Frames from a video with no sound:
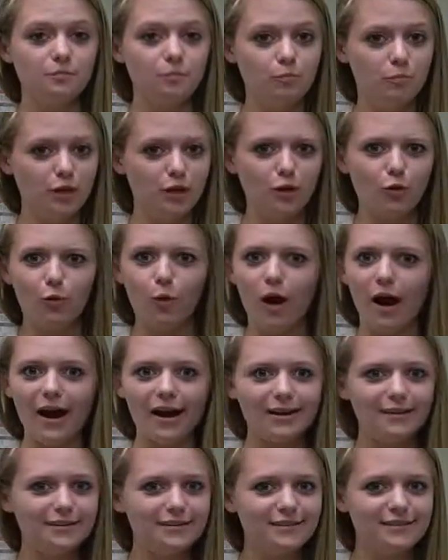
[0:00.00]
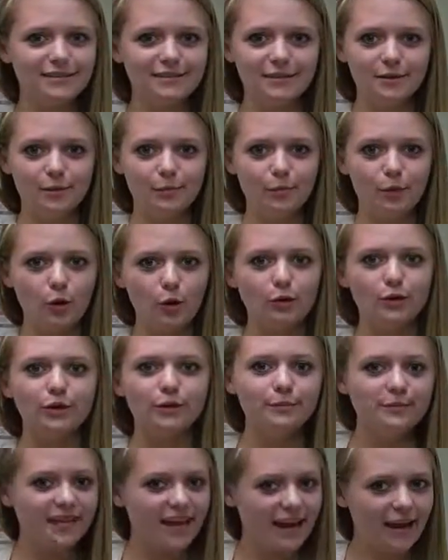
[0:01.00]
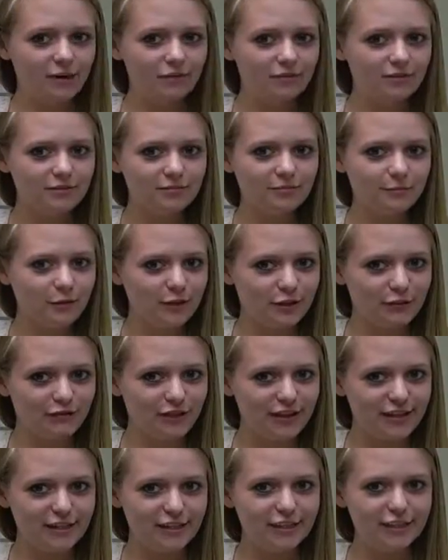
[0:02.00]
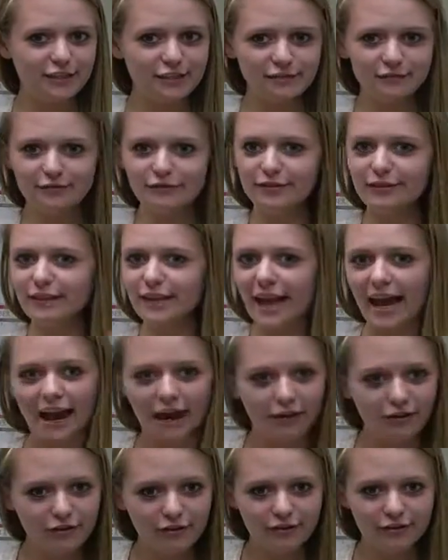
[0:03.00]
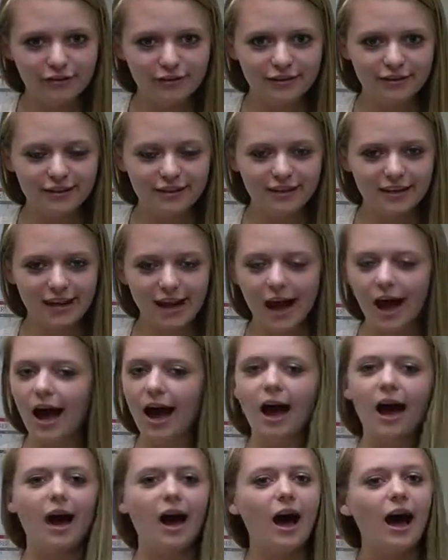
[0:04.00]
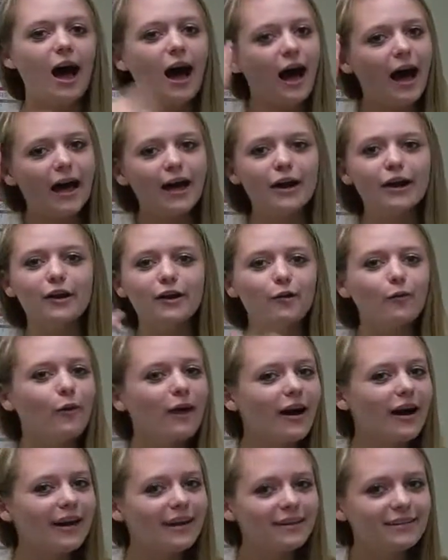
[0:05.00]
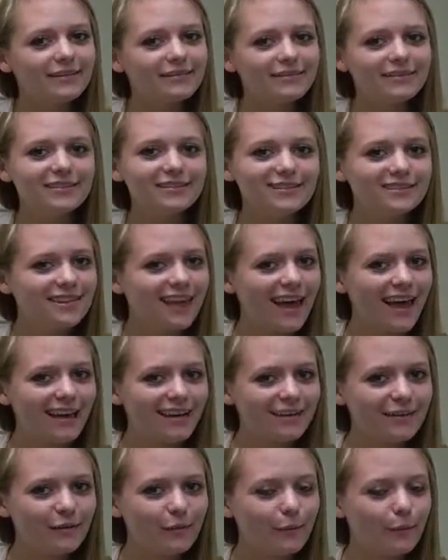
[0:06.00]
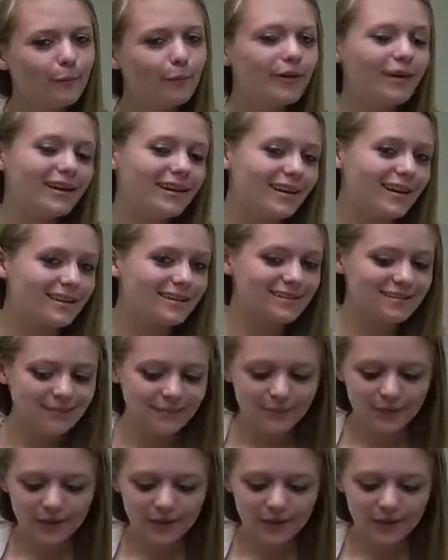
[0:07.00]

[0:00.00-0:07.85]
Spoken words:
little Y's, pulling them down when they're facing you. Now. I don't know why it's that, but it is.